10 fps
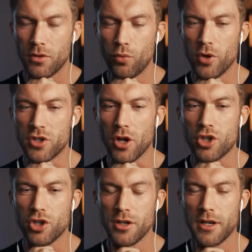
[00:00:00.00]

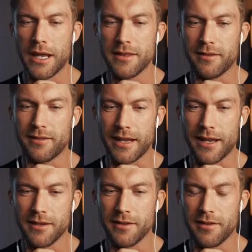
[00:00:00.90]
reduction in the
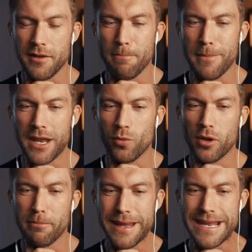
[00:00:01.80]
standards that men
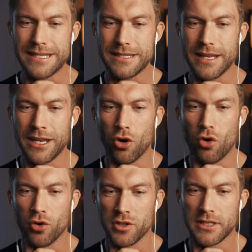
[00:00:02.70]
will meet in
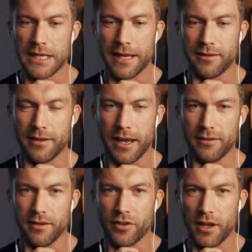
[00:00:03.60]
order to get
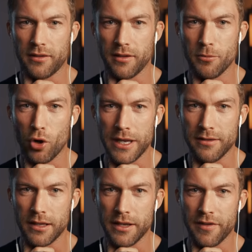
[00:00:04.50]
sex if sex is more
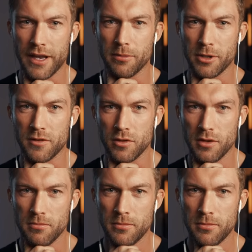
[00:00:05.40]
easily available to
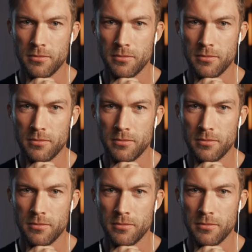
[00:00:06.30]
them?